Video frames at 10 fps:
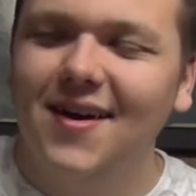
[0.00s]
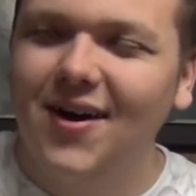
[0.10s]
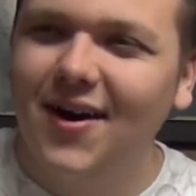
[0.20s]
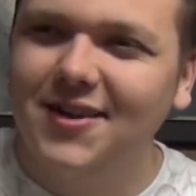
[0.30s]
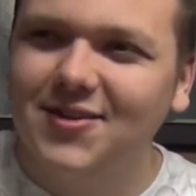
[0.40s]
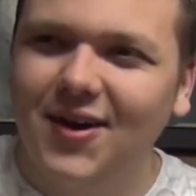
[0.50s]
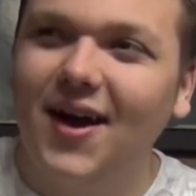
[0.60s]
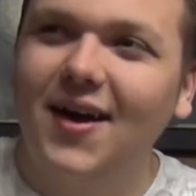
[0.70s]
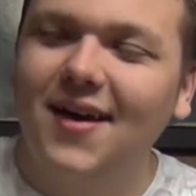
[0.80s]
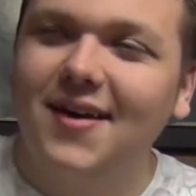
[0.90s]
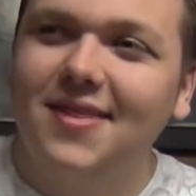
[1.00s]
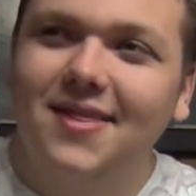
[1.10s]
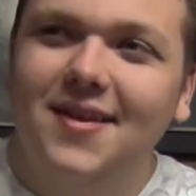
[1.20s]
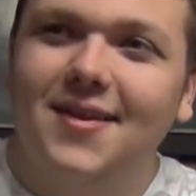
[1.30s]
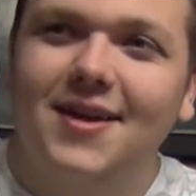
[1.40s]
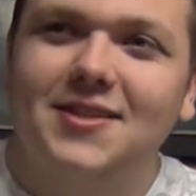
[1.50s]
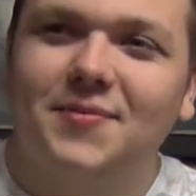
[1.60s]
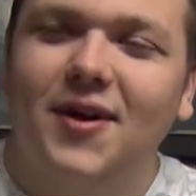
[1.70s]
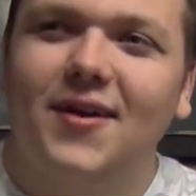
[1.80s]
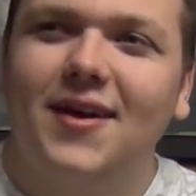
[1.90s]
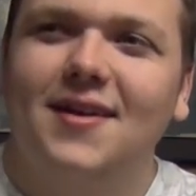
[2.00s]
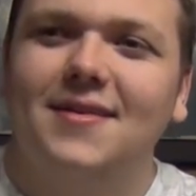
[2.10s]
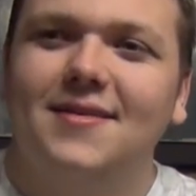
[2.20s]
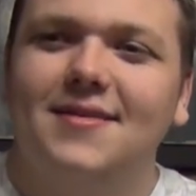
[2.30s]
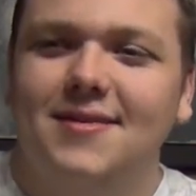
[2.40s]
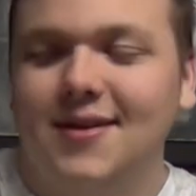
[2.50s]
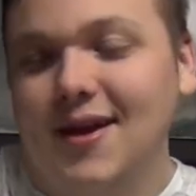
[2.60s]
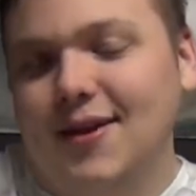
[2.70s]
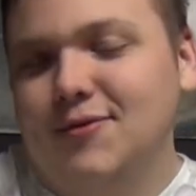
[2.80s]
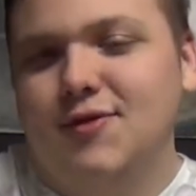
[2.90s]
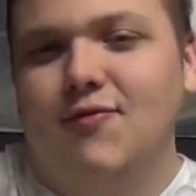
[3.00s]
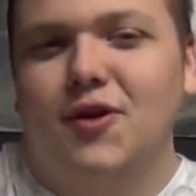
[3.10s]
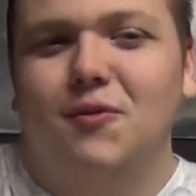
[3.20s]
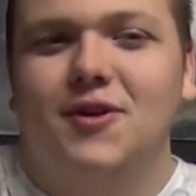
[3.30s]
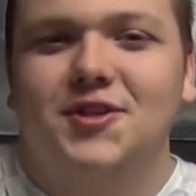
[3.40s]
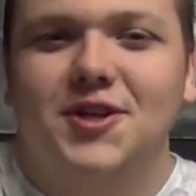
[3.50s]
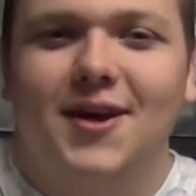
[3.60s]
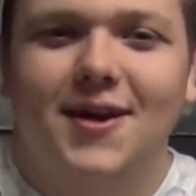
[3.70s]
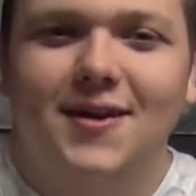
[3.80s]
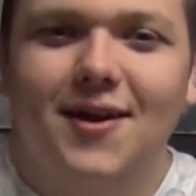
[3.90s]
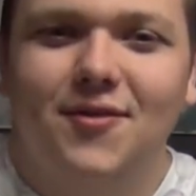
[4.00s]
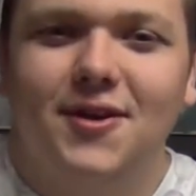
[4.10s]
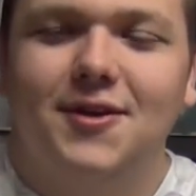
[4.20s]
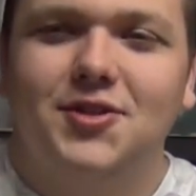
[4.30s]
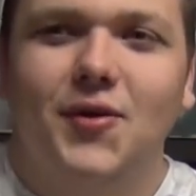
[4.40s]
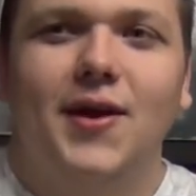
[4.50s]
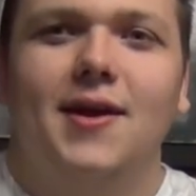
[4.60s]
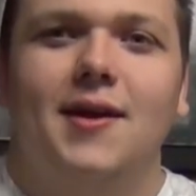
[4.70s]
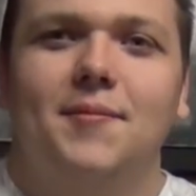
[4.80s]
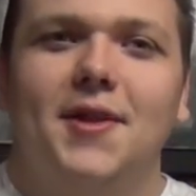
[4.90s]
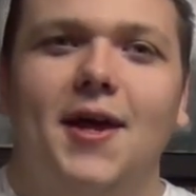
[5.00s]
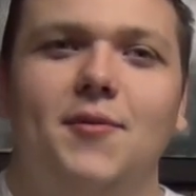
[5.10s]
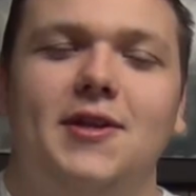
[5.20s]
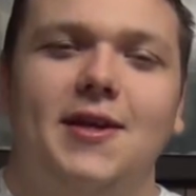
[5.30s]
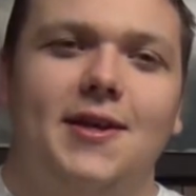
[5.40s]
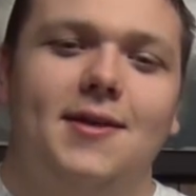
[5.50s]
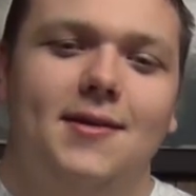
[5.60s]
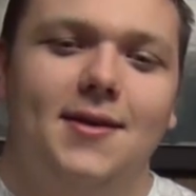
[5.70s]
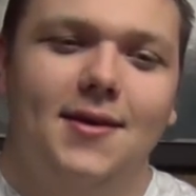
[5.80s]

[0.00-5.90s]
Alright, so I think that's about it. Again, it was a fun one-shot. I really enjoyed it. I'm glad we did it.